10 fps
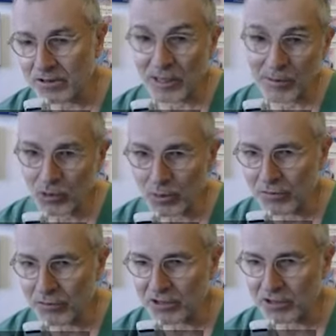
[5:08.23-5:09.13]
same group
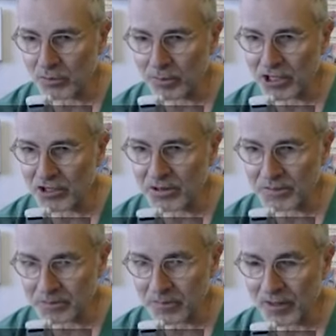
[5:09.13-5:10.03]
of 32 patients,
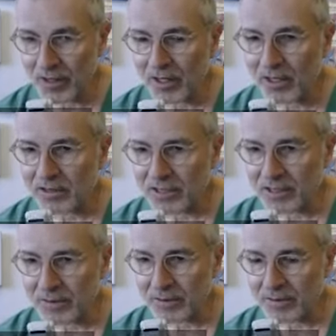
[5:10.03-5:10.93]

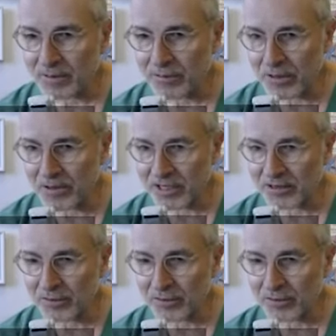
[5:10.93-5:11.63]
they found that